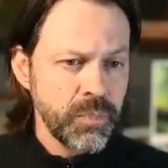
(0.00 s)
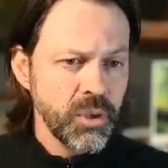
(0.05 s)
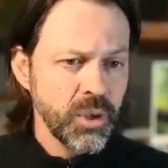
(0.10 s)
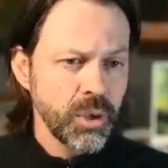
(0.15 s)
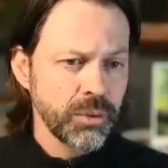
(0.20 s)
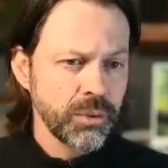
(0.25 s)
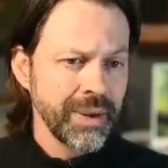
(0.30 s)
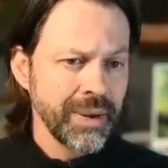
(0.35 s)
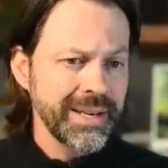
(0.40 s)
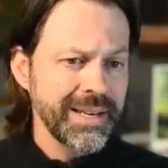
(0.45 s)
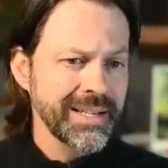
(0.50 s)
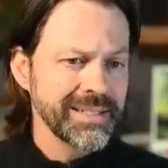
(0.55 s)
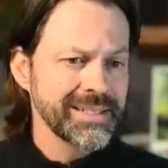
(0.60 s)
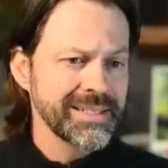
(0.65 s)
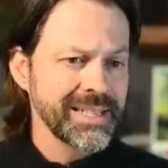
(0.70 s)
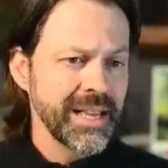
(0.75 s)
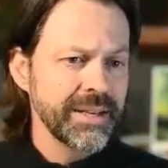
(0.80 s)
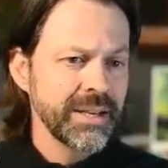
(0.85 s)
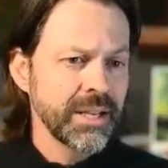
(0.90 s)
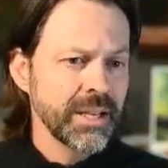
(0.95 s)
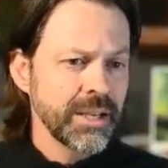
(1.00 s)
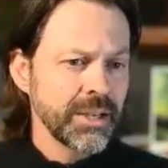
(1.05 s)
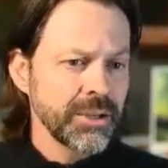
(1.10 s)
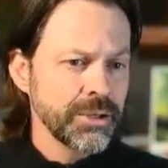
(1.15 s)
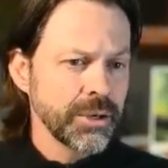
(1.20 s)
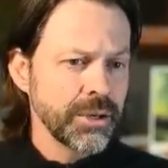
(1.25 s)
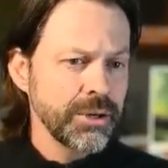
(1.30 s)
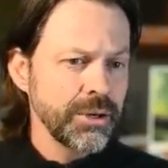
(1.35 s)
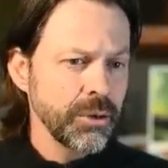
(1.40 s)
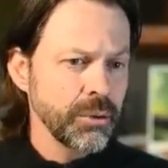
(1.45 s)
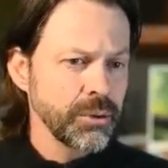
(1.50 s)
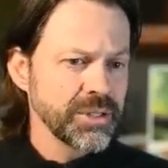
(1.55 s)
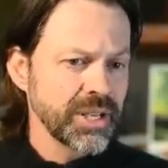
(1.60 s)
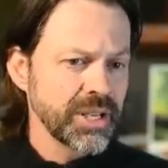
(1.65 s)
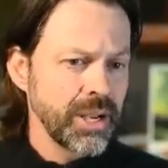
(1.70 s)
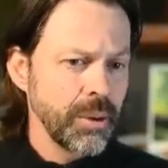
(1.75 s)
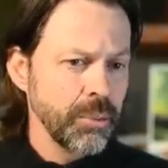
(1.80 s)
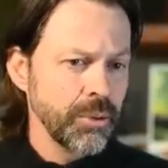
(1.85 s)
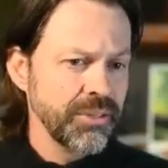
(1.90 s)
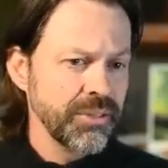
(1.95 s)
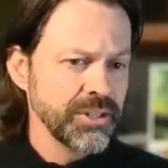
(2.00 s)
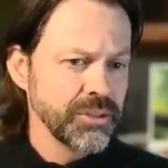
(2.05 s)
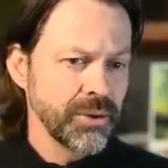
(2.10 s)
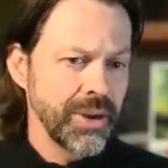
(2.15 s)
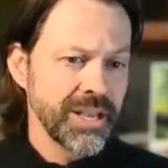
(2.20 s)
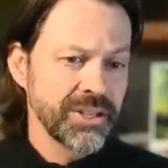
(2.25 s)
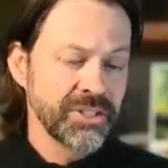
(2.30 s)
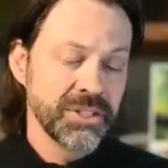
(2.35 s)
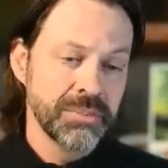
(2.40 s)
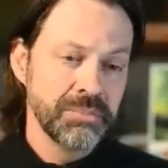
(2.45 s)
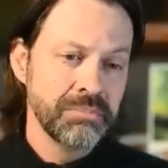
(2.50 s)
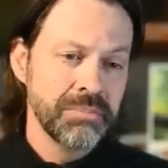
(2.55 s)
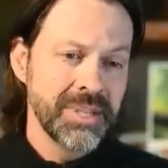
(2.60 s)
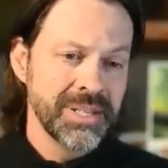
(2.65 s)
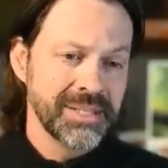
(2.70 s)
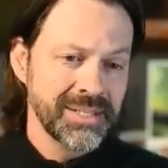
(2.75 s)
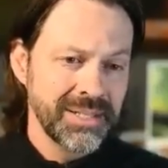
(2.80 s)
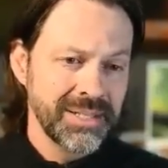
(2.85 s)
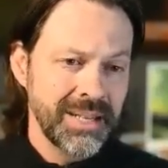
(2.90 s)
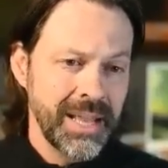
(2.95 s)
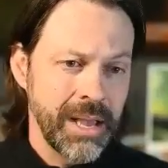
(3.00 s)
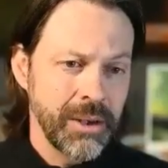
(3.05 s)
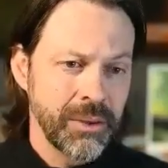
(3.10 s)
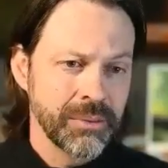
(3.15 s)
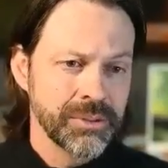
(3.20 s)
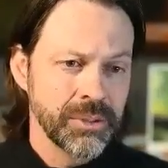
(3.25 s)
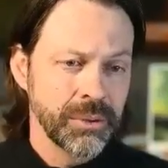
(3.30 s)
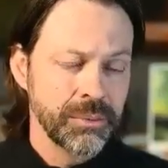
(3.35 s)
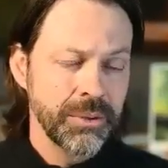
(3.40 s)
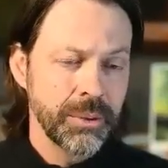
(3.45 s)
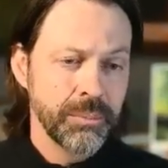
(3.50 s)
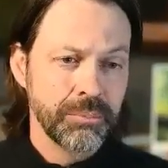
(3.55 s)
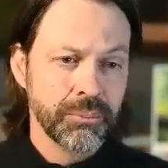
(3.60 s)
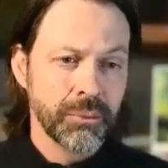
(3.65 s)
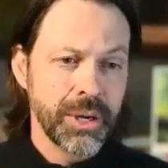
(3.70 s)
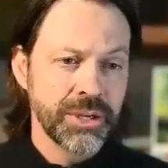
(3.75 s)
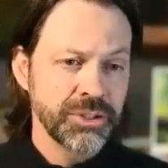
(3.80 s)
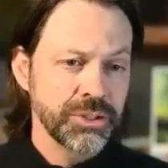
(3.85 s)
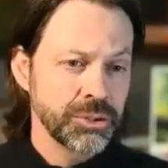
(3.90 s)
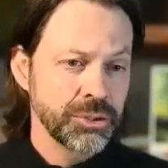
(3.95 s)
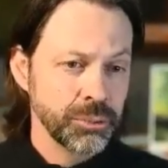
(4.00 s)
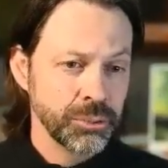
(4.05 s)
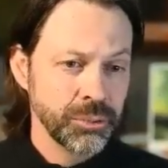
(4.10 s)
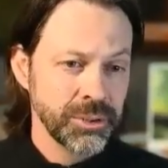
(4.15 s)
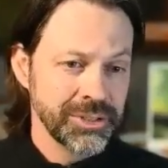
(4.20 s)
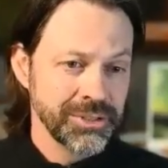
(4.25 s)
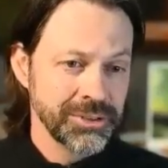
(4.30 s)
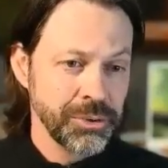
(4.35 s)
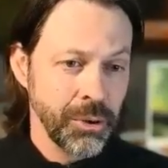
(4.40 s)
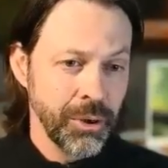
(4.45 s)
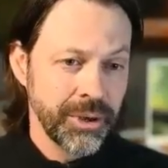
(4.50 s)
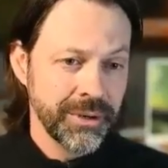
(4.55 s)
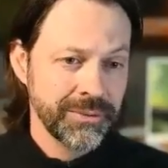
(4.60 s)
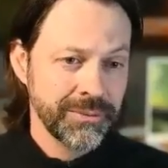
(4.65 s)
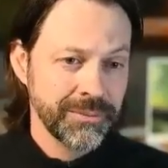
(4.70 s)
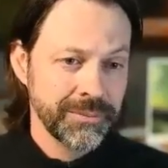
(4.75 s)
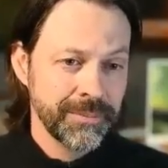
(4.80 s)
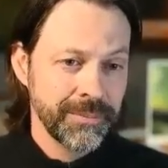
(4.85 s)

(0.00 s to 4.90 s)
on the right-hand side, you're going to notice a couple things are actually missing now. So the brush tool is gone.